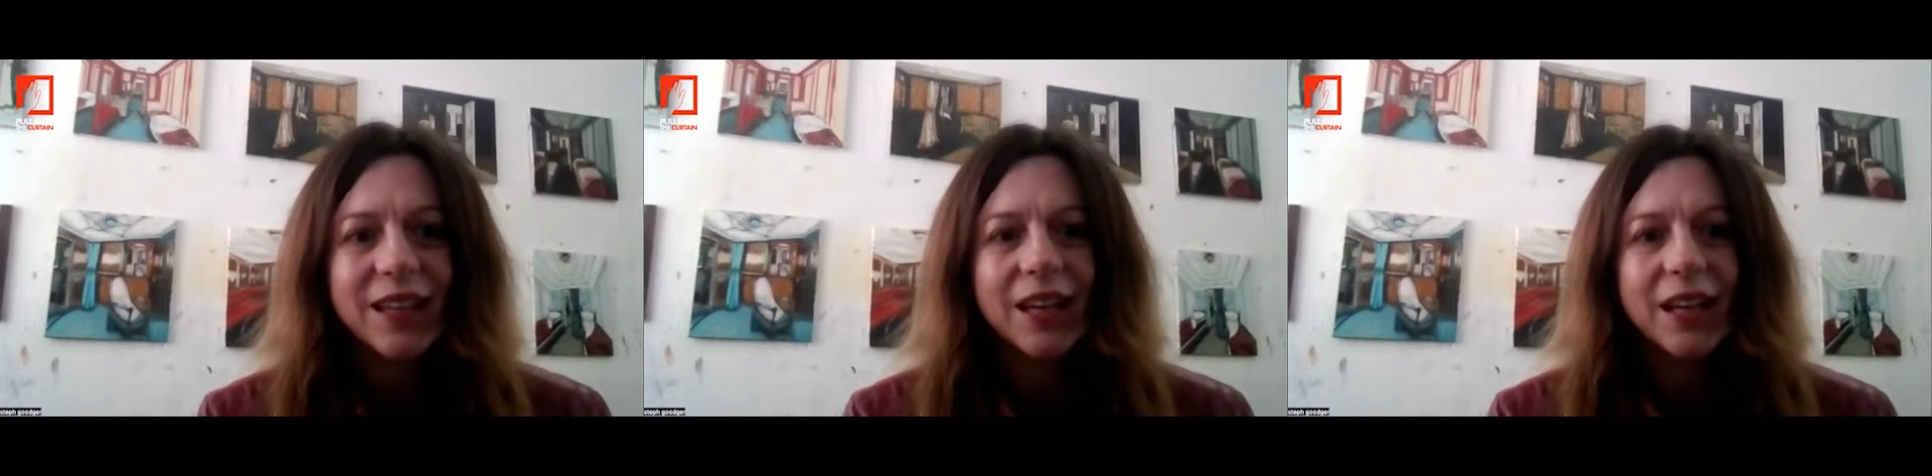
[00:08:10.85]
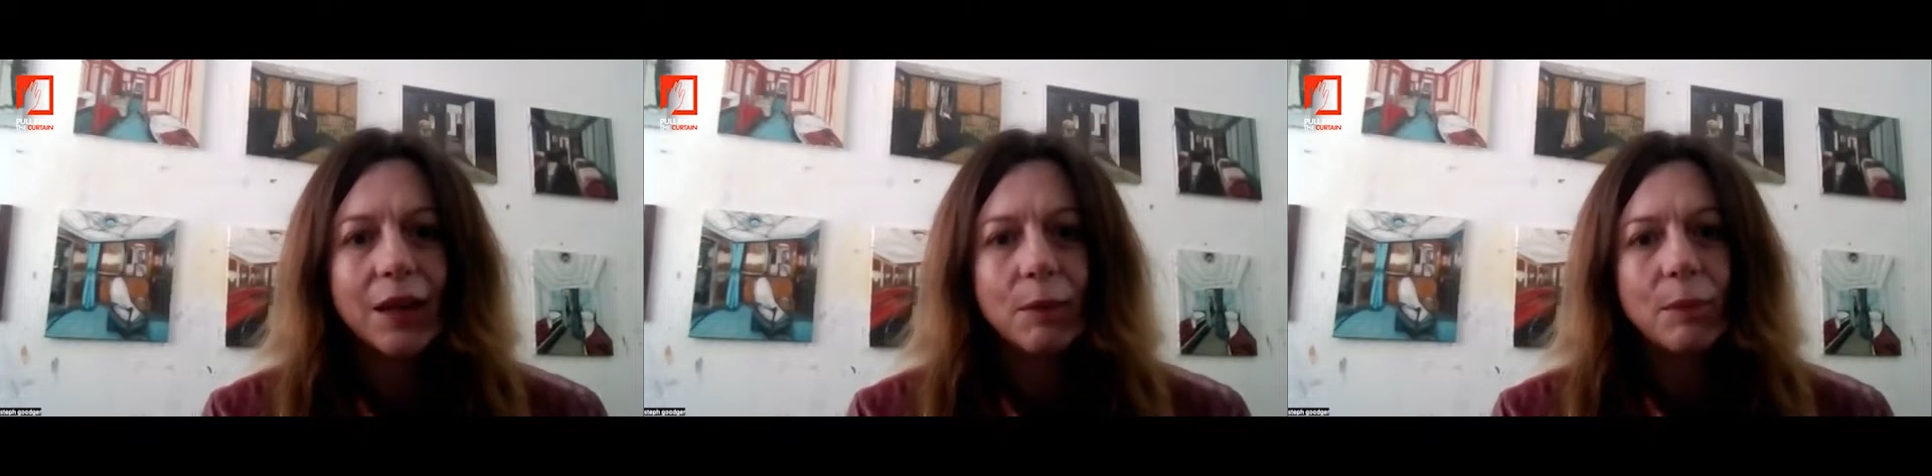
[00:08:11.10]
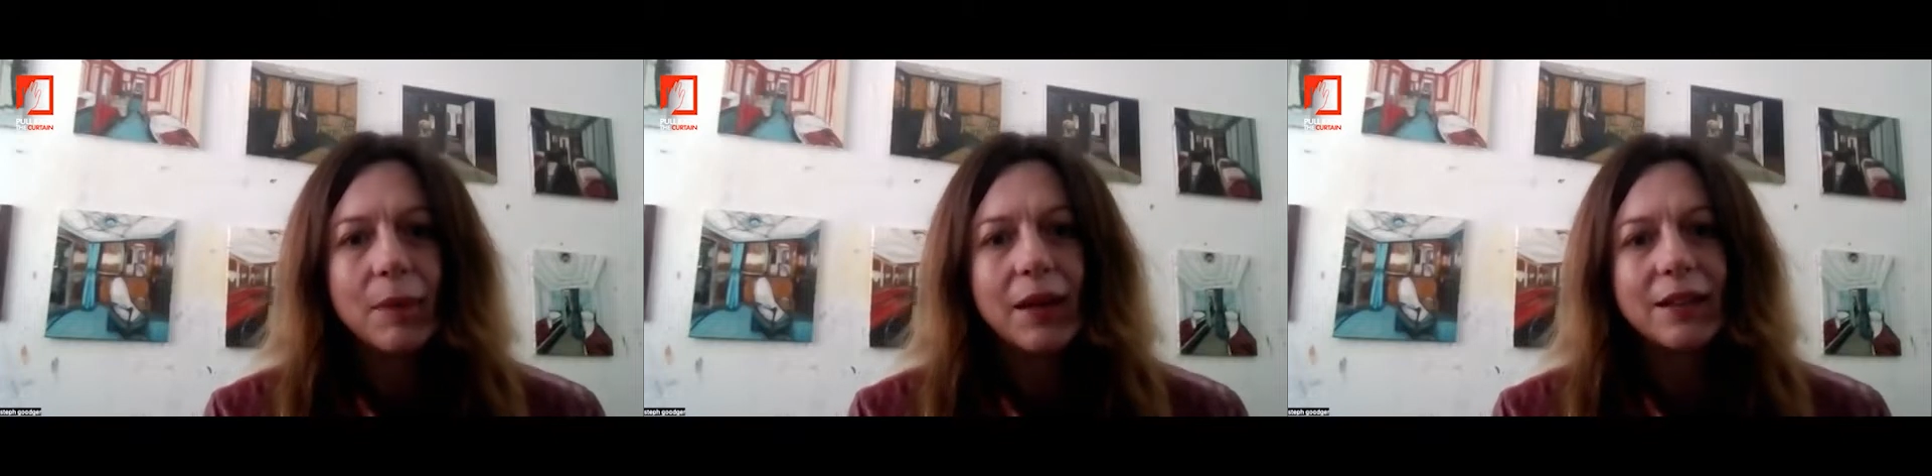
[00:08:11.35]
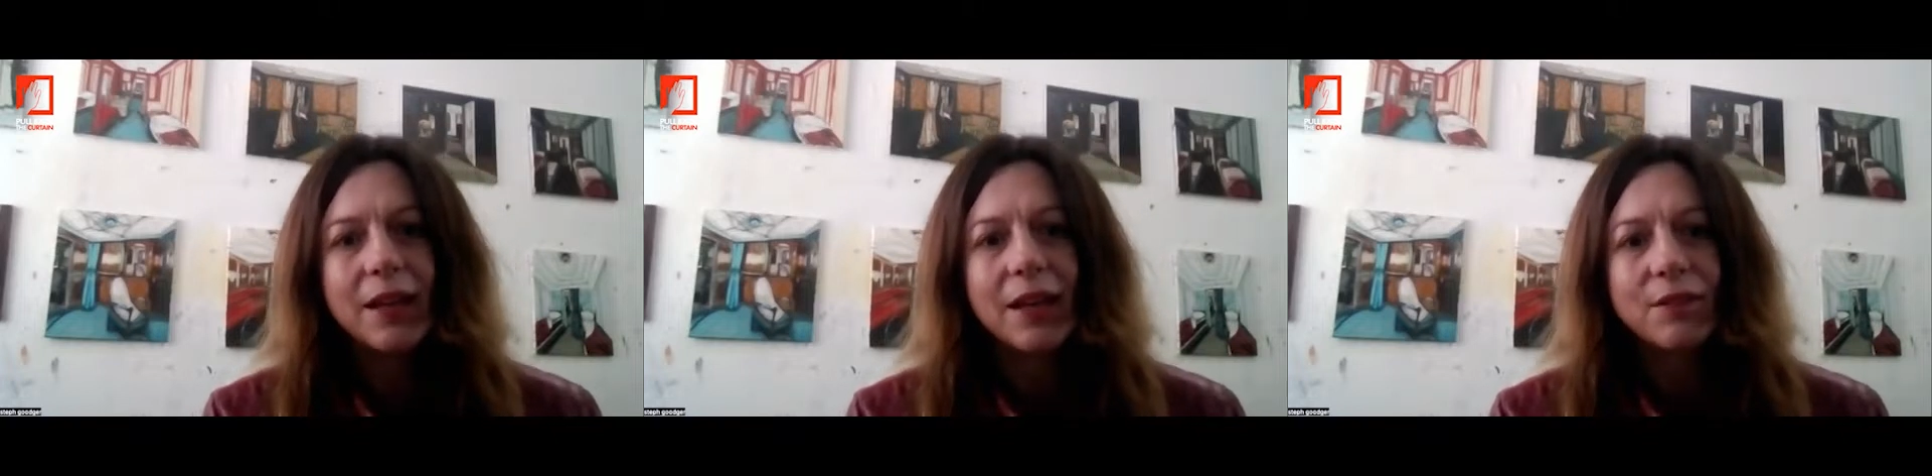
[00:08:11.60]

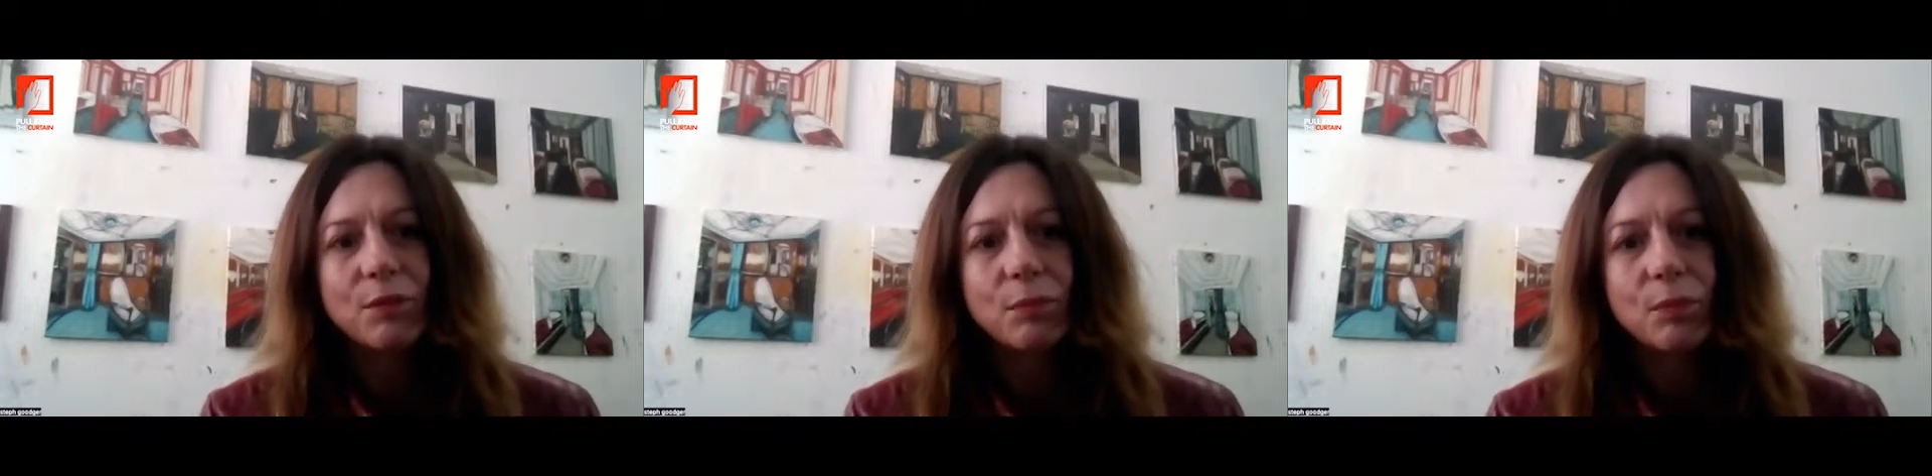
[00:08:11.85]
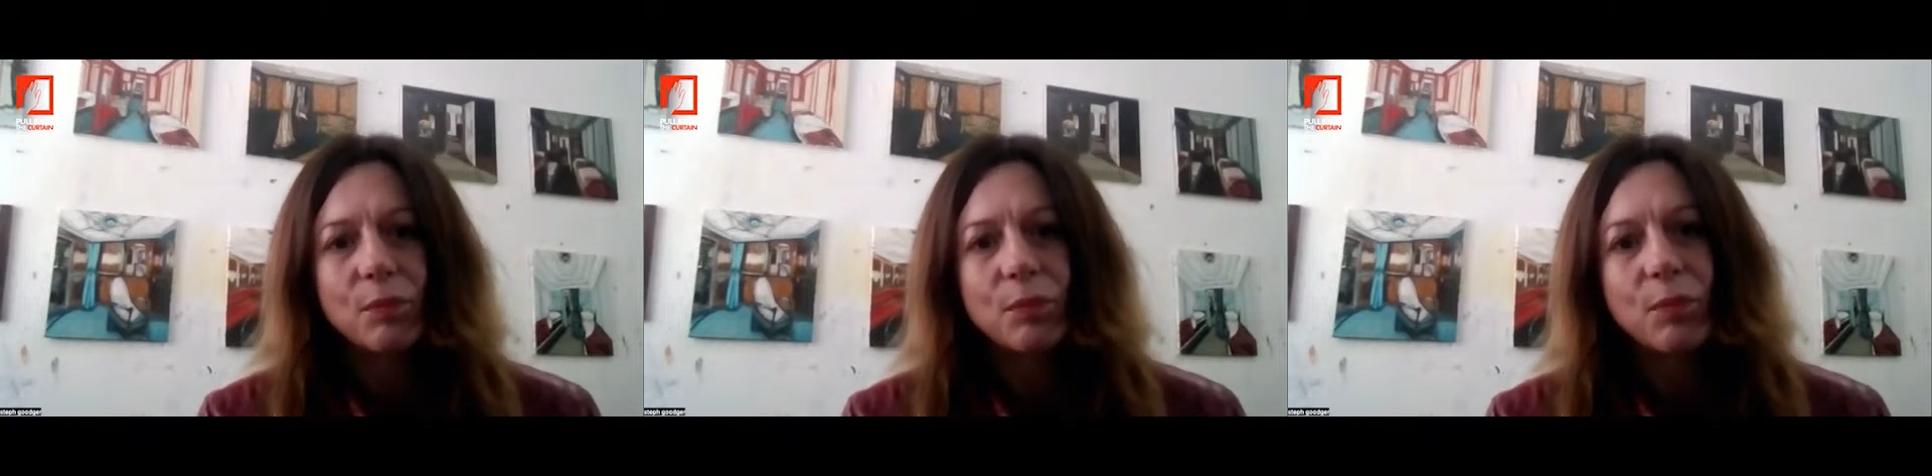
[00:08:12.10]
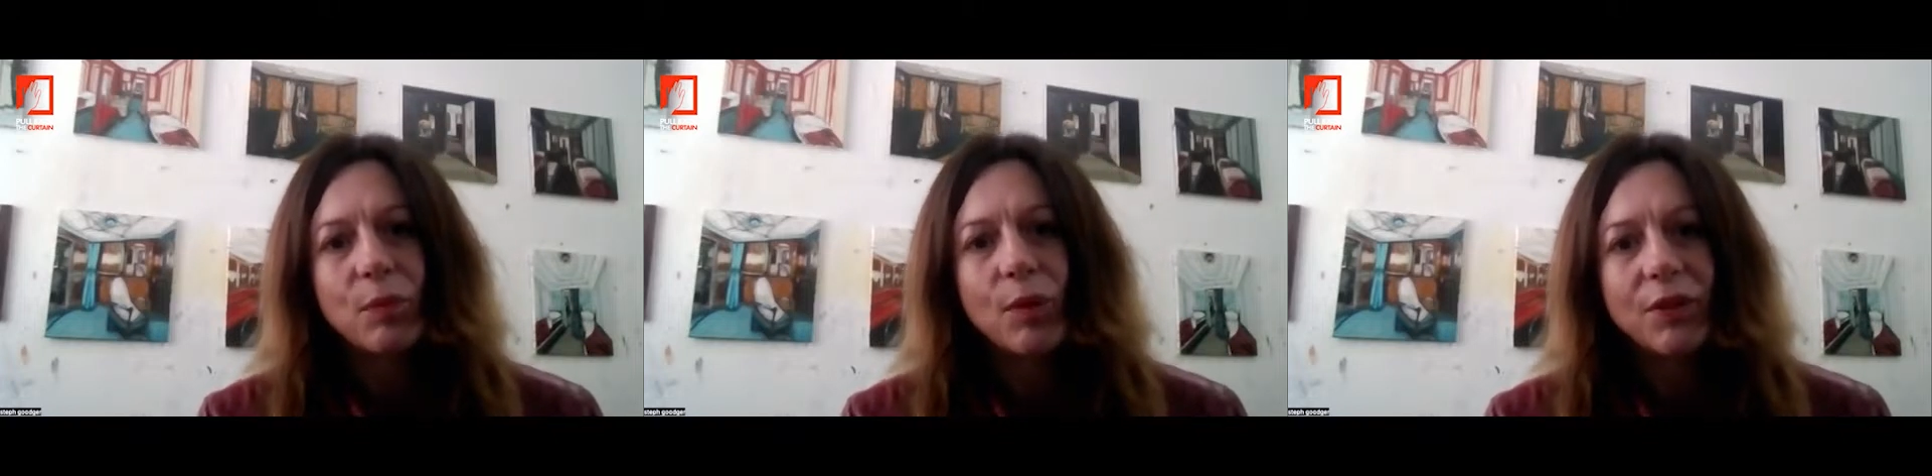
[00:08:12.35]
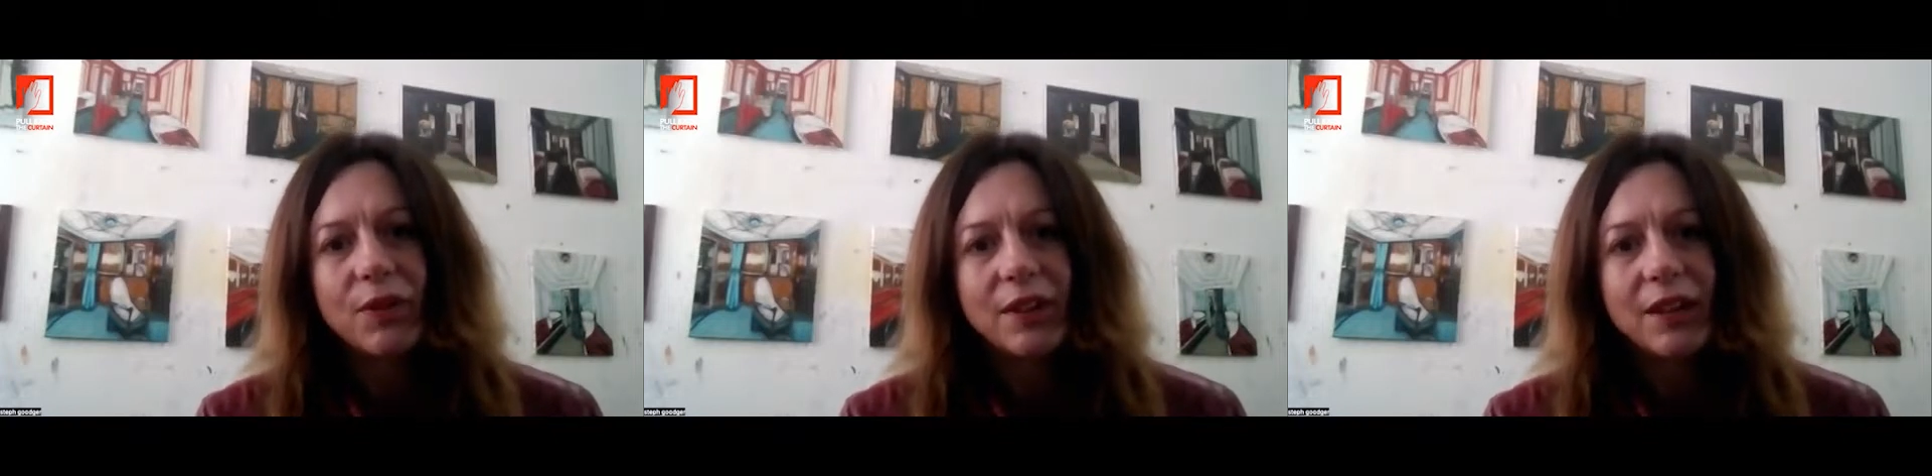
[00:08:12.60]
And that's what